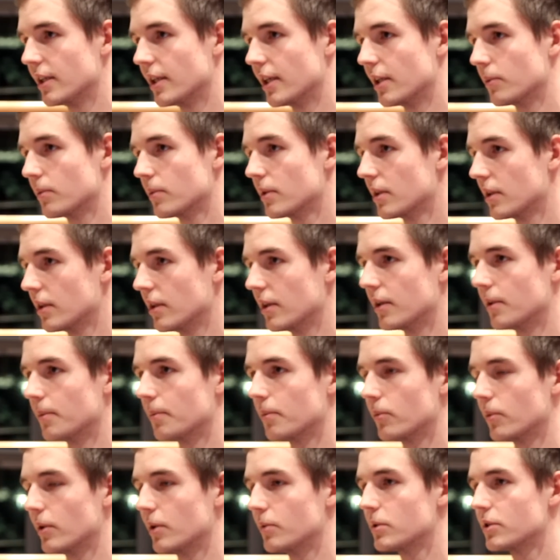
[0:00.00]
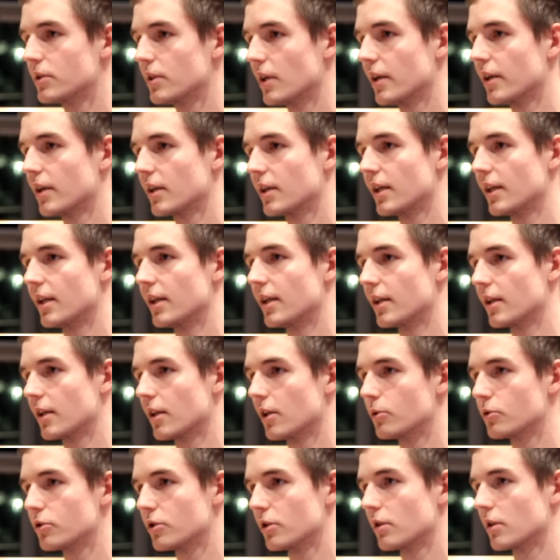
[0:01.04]
And when we started getting
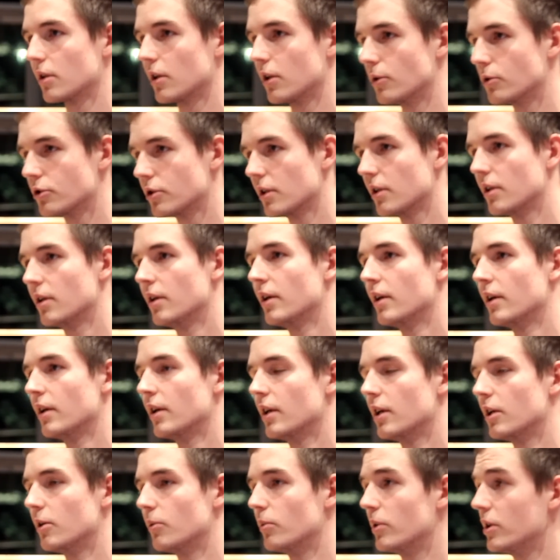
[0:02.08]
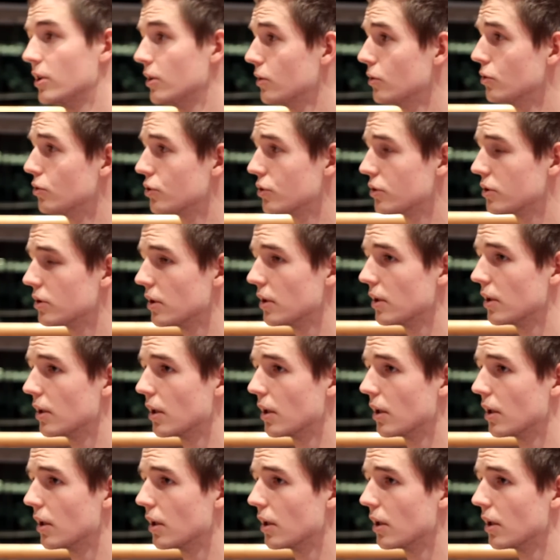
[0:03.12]
closer and closer, we used